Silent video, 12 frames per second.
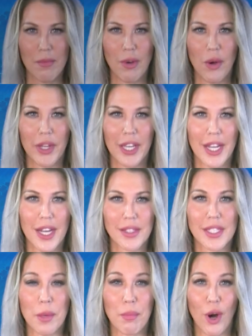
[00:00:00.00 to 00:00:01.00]
Boeing
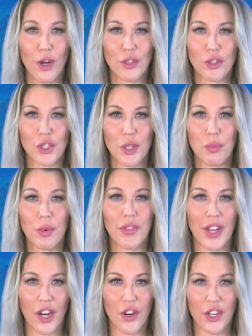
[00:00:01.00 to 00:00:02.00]
announced a partnership
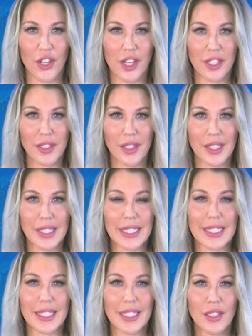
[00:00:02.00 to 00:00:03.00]
with Aerion. The
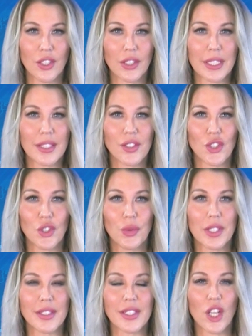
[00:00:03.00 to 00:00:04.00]
deal is
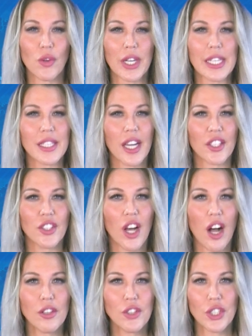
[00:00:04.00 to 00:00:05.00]
to accelerate
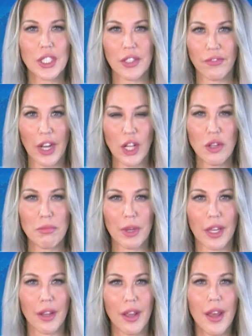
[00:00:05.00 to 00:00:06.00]
technology
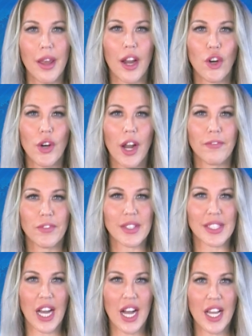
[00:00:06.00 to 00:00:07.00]
development, aircraft
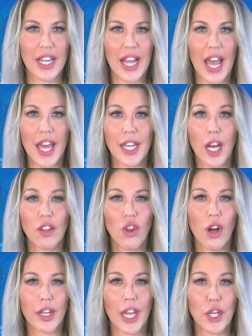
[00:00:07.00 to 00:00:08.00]
design, and
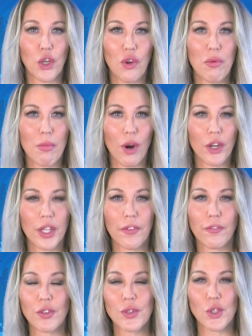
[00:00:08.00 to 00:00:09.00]
unlock a new
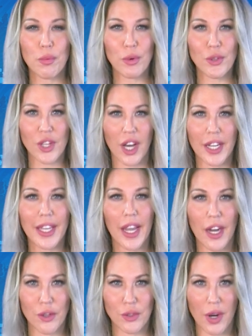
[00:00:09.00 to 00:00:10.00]
market for supersonic
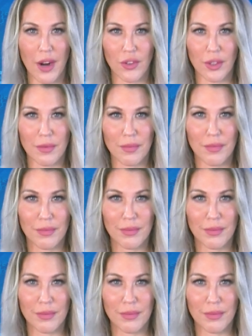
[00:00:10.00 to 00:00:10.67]
air travel.